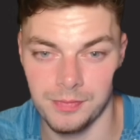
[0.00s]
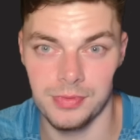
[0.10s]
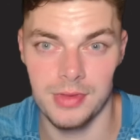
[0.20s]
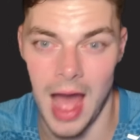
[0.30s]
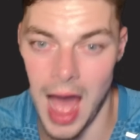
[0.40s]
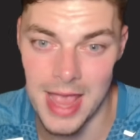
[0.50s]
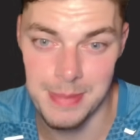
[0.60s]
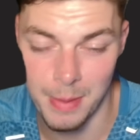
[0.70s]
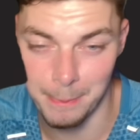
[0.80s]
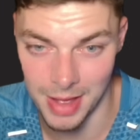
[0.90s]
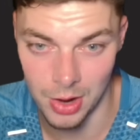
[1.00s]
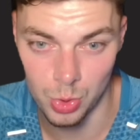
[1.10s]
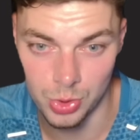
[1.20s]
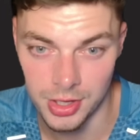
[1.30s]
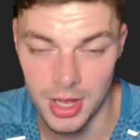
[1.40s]
hype and
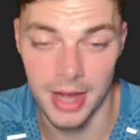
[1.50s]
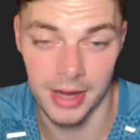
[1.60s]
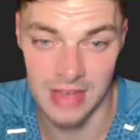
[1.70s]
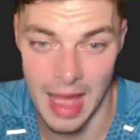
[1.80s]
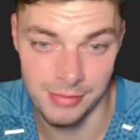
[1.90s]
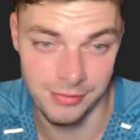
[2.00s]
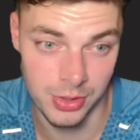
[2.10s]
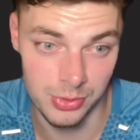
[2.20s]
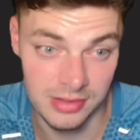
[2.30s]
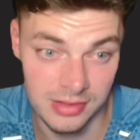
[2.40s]
build excitement for the new season